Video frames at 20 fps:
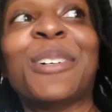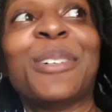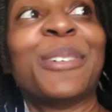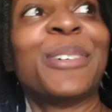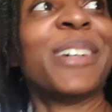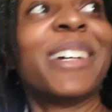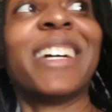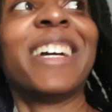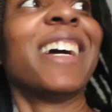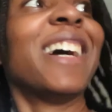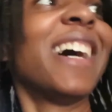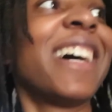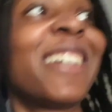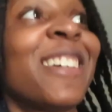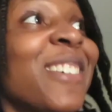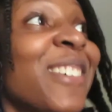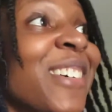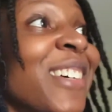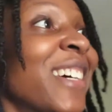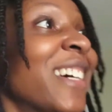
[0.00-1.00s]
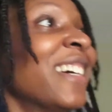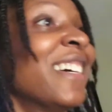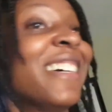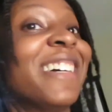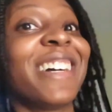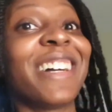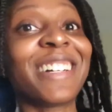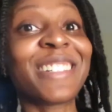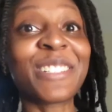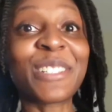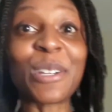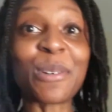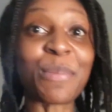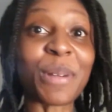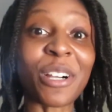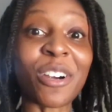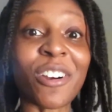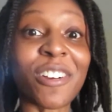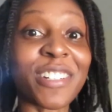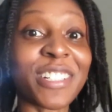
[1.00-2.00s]
So, I don't, I don't know,
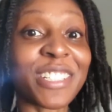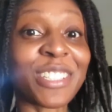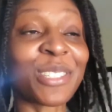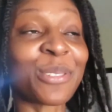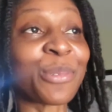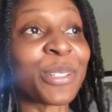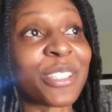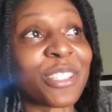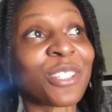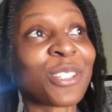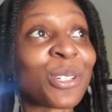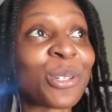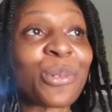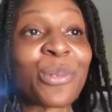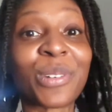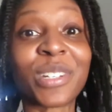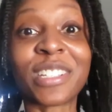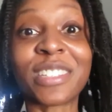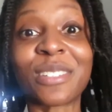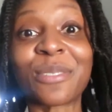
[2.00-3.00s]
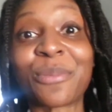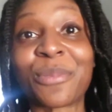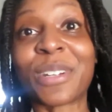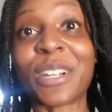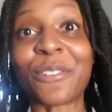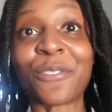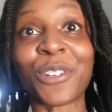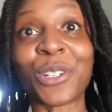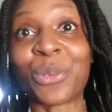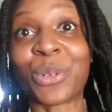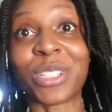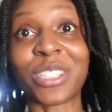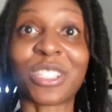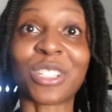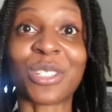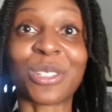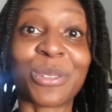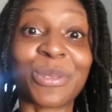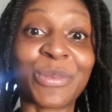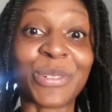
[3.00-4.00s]
my car just wants to do with whatever it wants
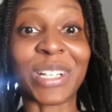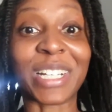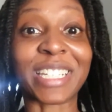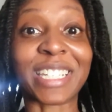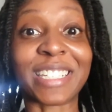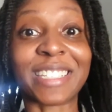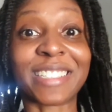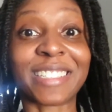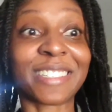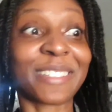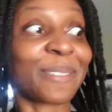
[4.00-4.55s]
to do, I guess.